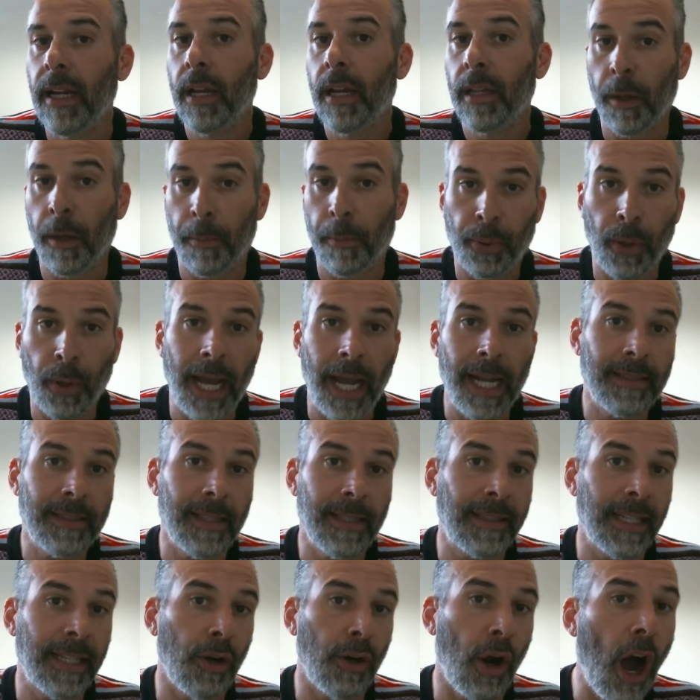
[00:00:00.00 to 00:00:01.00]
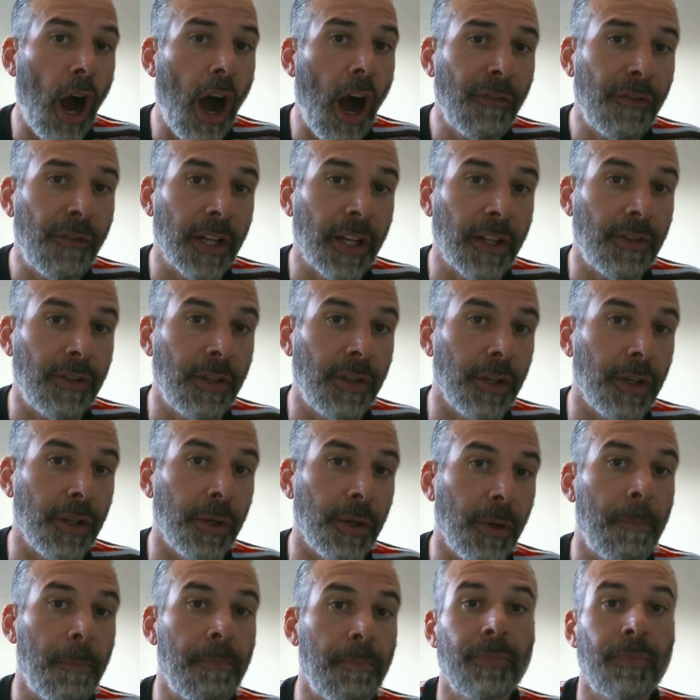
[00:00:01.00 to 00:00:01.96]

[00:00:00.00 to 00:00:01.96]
the price that they're offering to you,